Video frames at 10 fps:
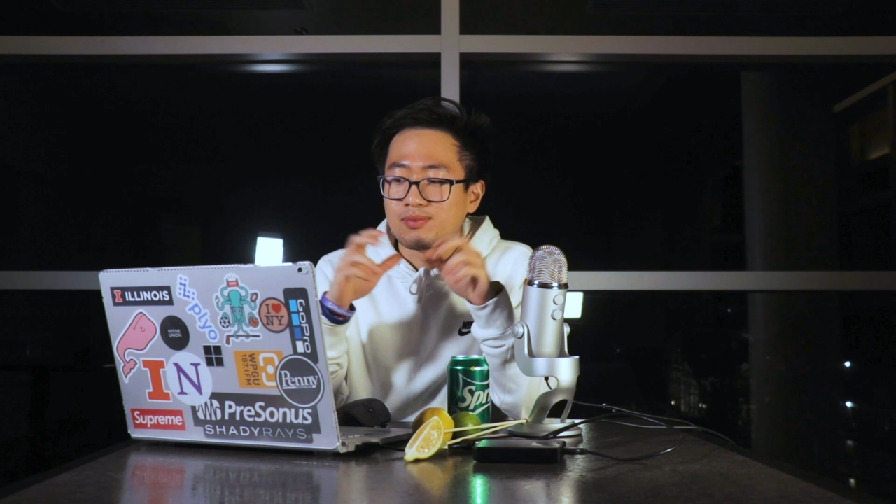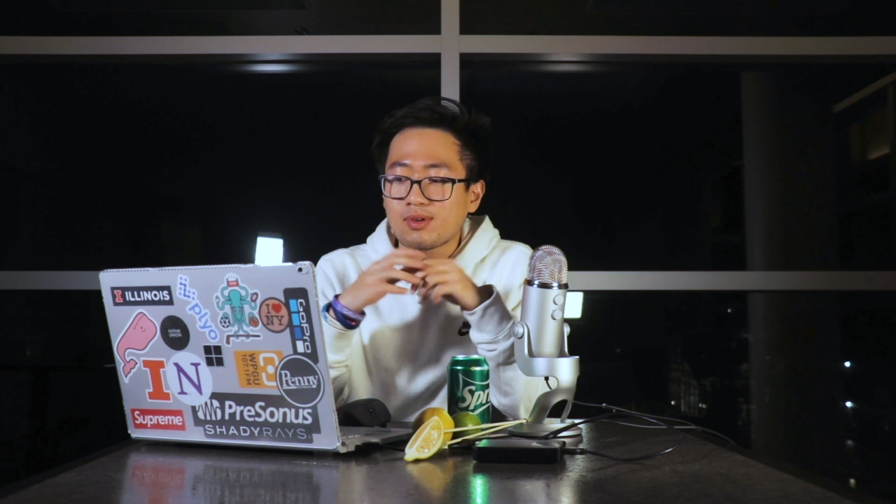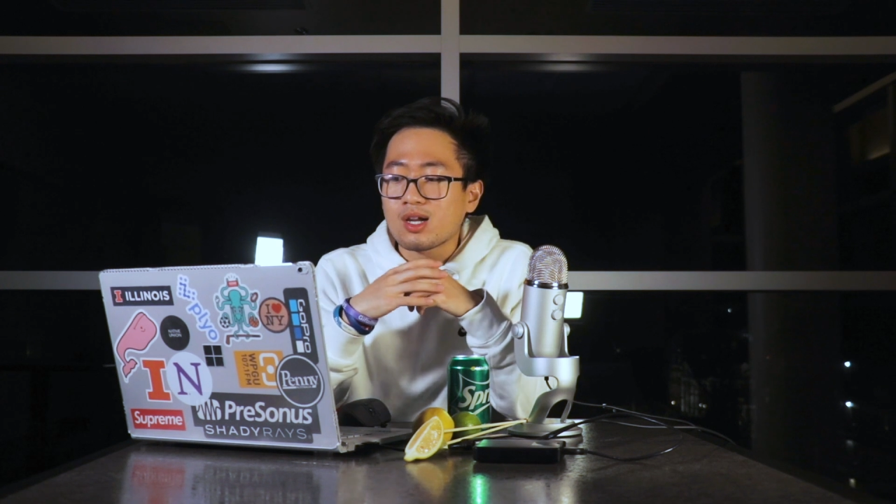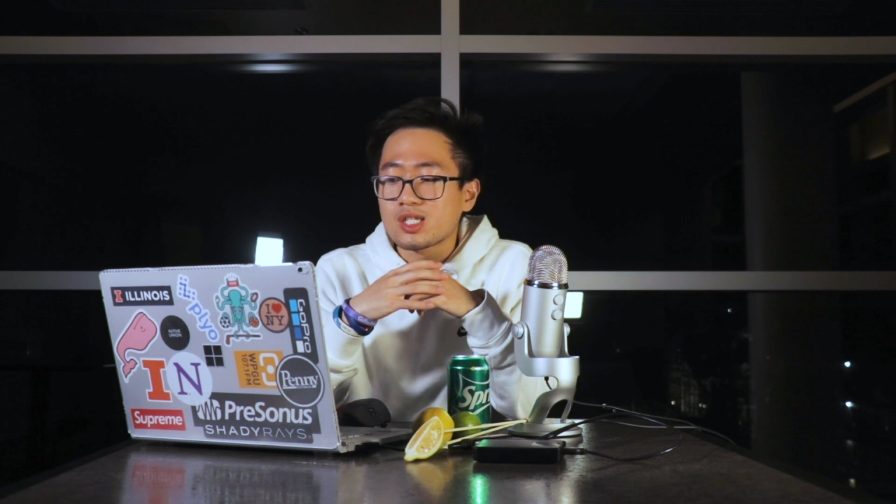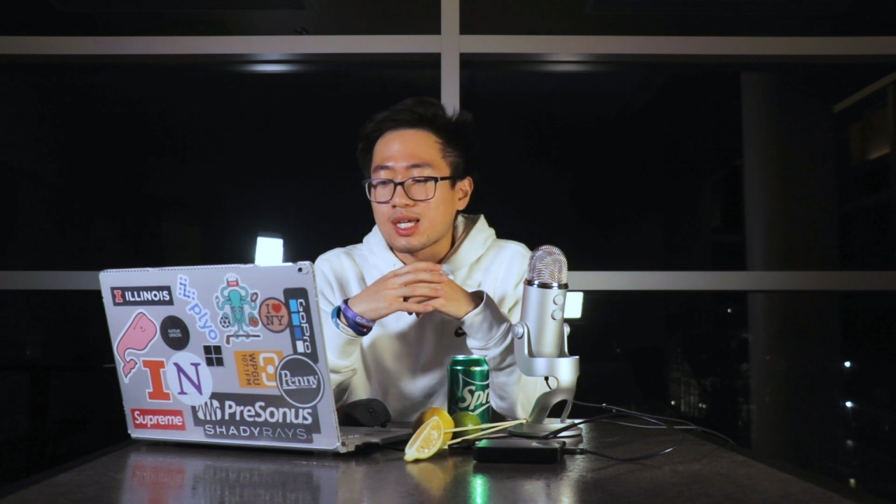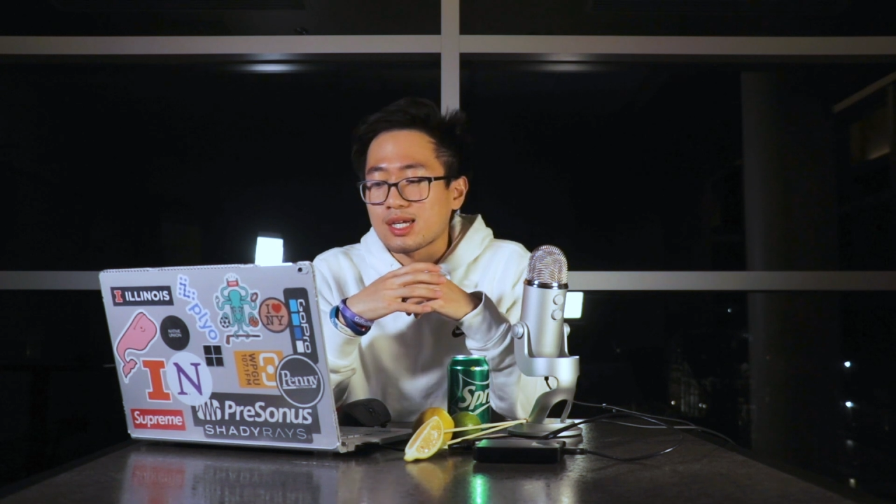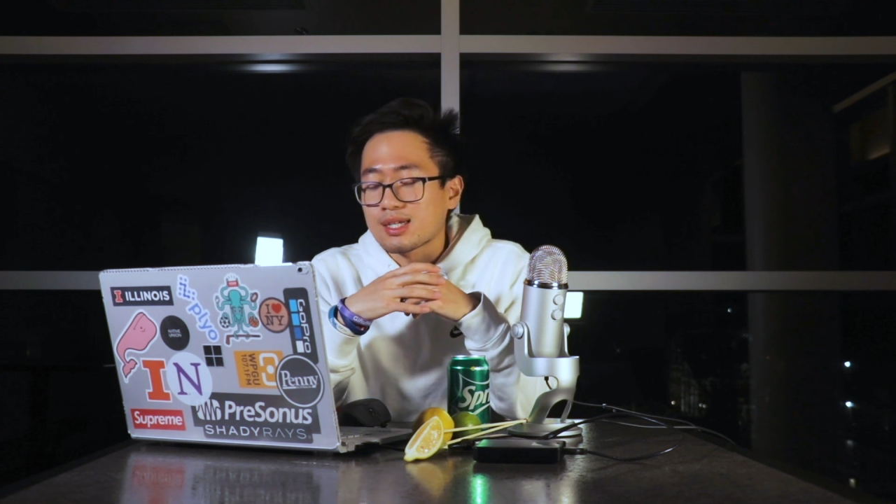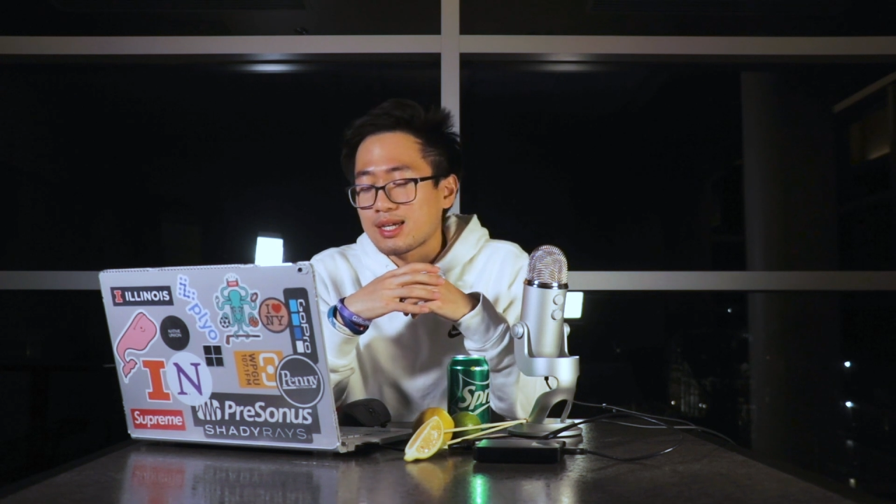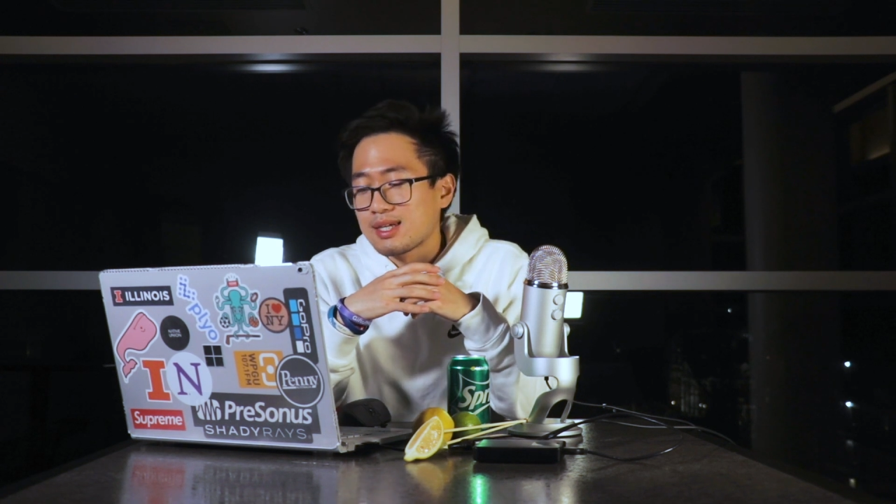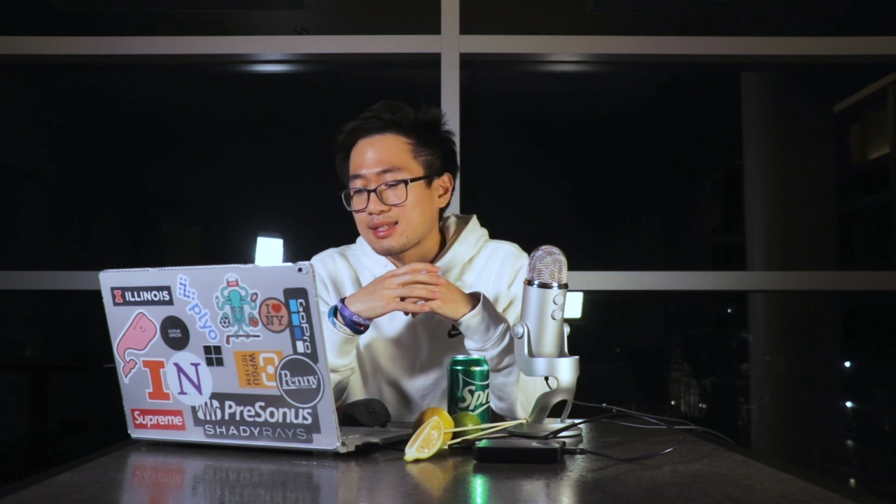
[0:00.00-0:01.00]

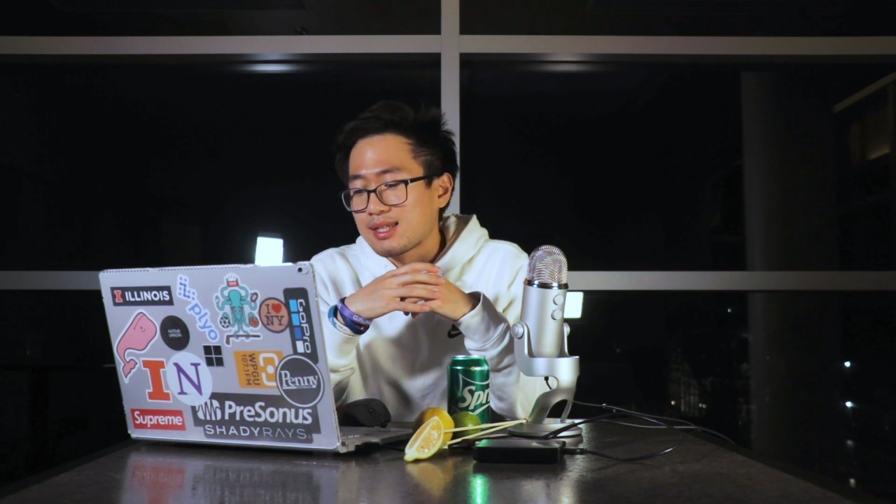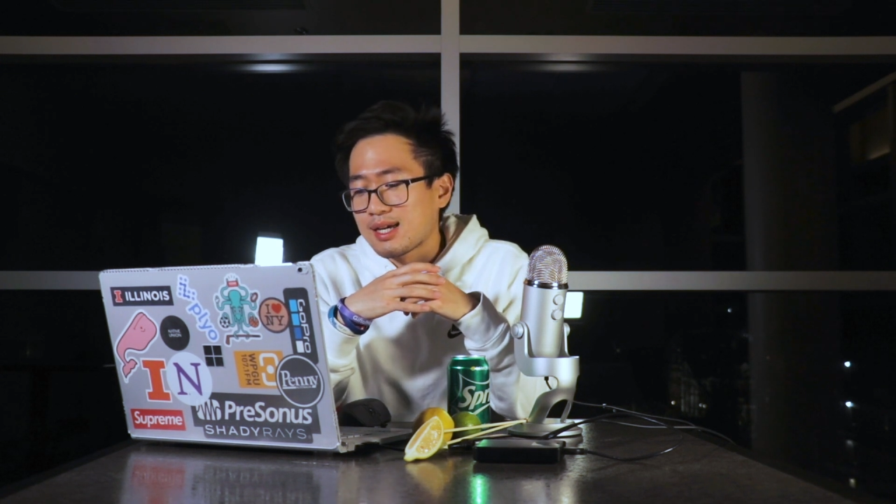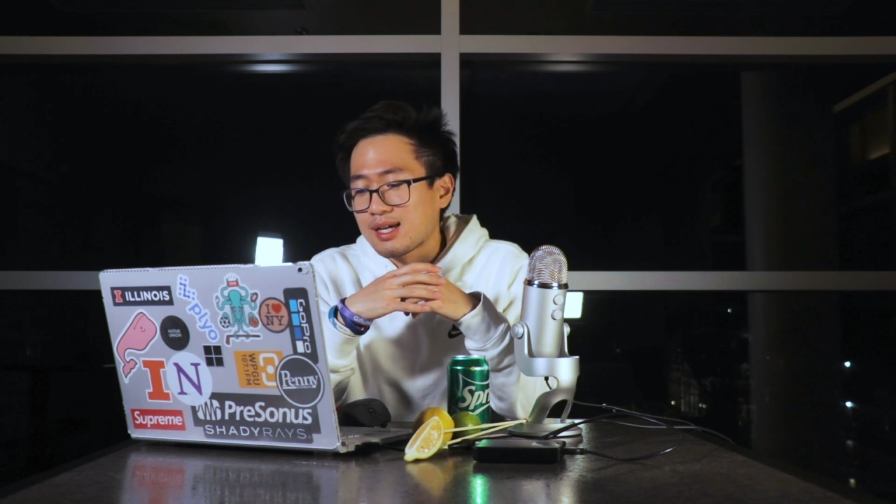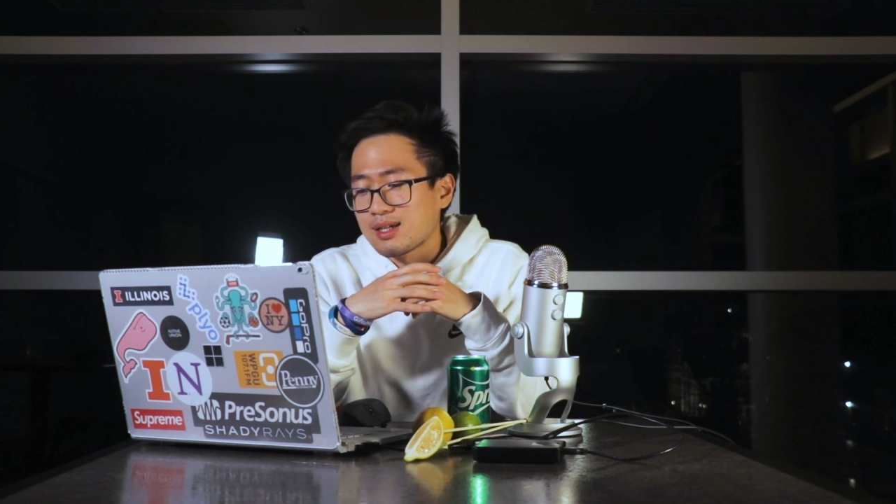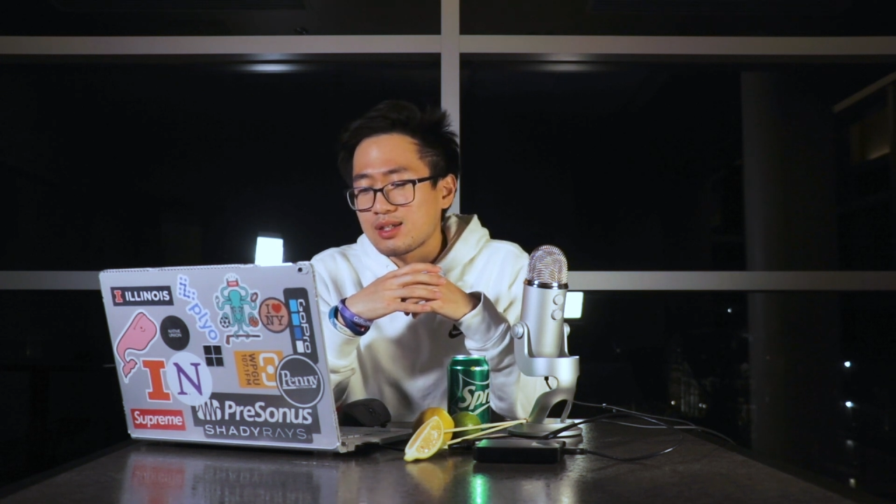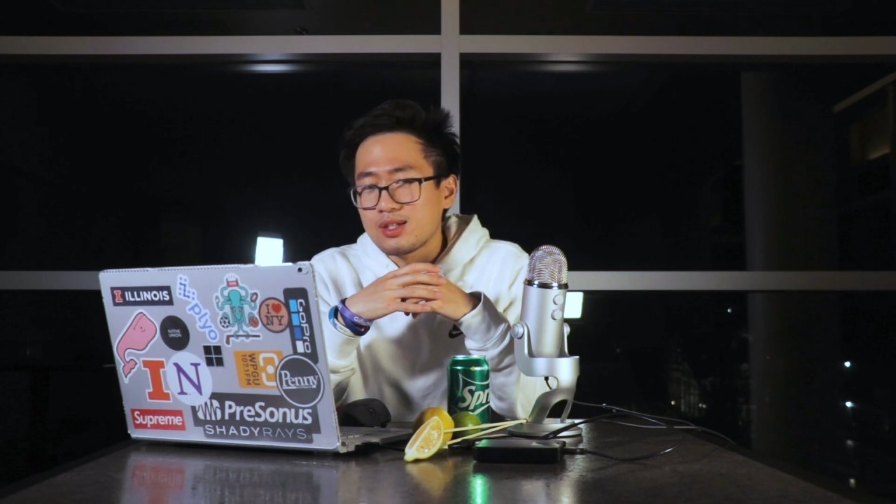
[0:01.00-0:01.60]
project, it's that